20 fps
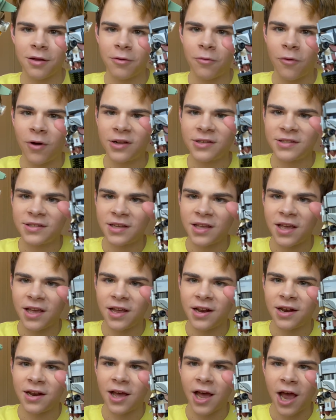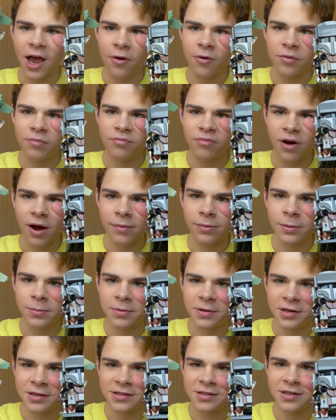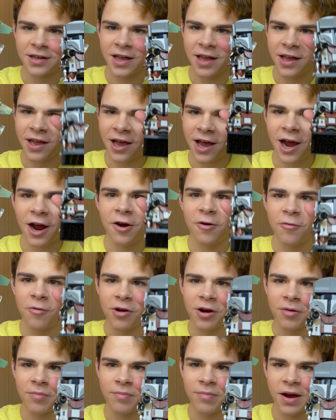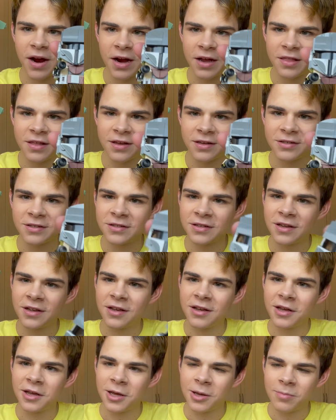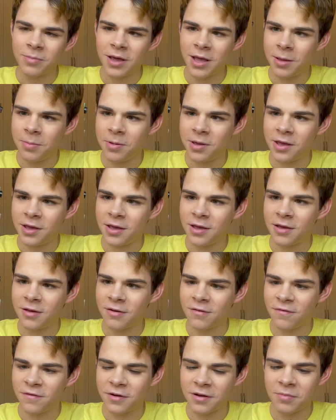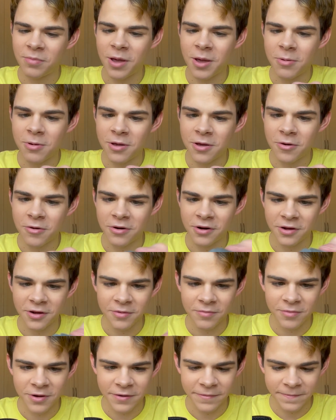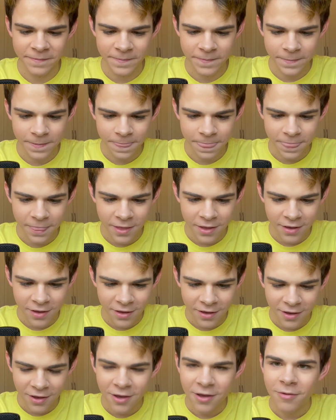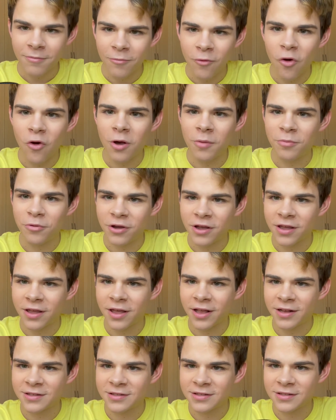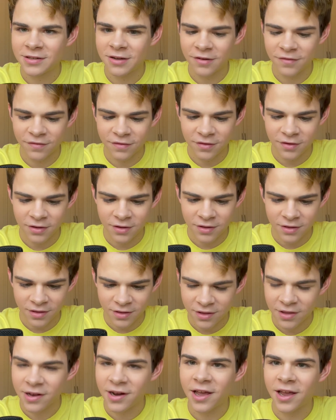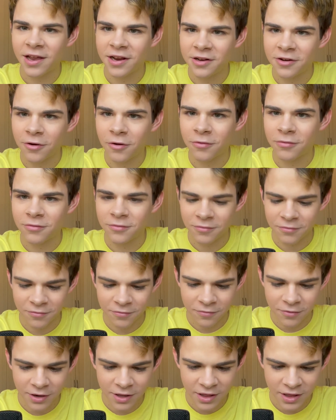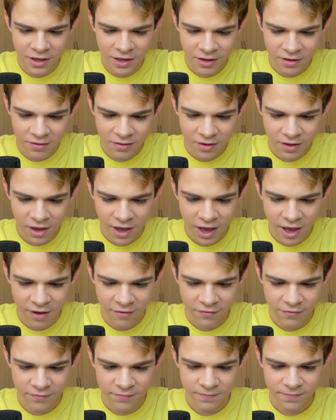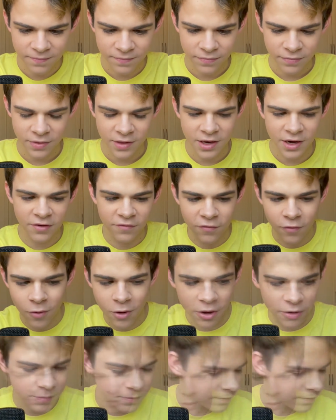Once again, I would probably say I wouldn't buy this. Maybe for Baby Yoda, but more brickhead stuff that I don't really have need for.